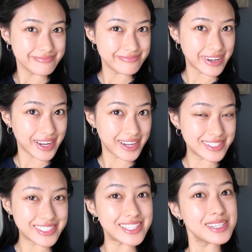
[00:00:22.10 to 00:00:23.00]
my
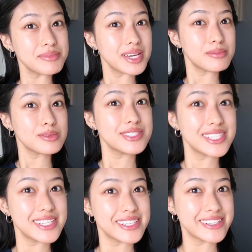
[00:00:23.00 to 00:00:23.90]
daily makeup
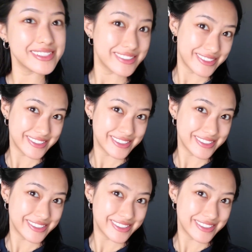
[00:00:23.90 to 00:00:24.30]
routine.